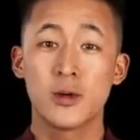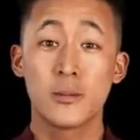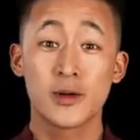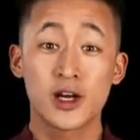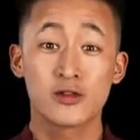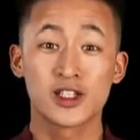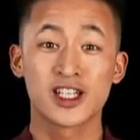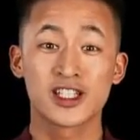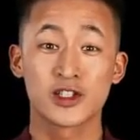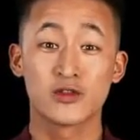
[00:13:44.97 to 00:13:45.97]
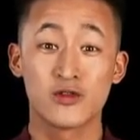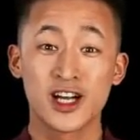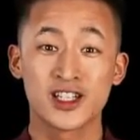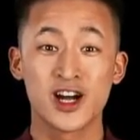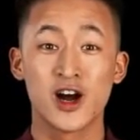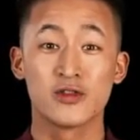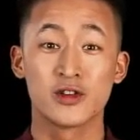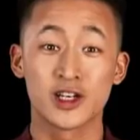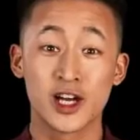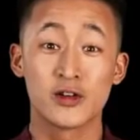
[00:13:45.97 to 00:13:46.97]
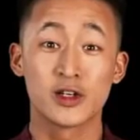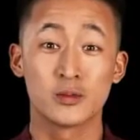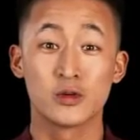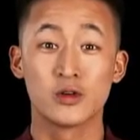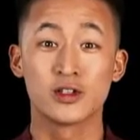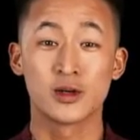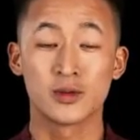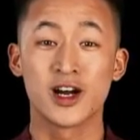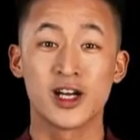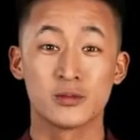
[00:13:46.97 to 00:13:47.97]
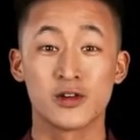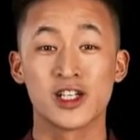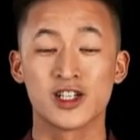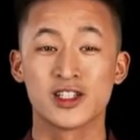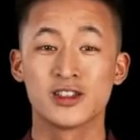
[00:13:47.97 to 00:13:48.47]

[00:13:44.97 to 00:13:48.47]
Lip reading: Beerus is a great card for clearing the board and applying pressure.